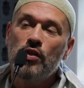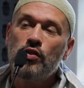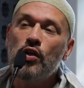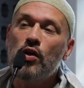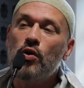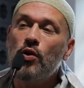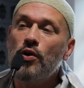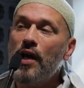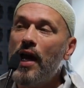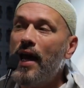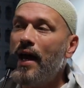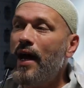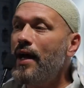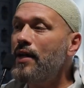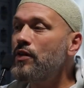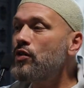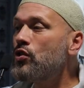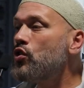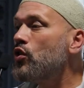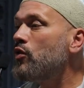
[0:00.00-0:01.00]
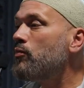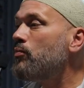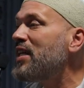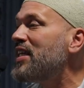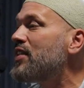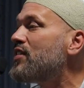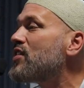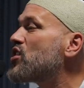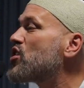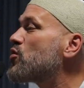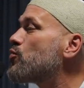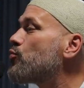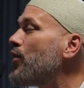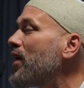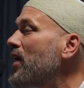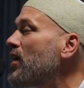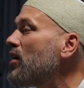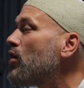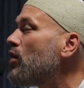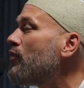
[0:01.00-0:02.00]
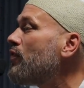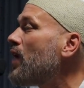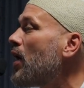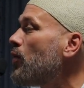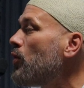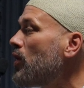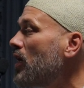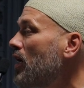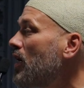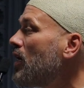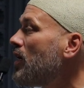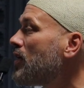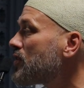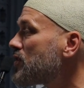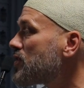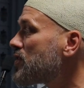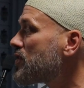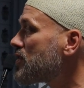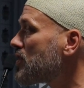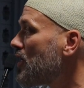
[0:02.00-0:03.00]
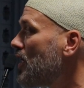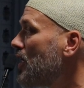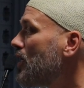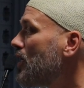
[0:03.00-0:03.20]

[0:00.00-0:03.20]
The Quran should be the spring of our hearts.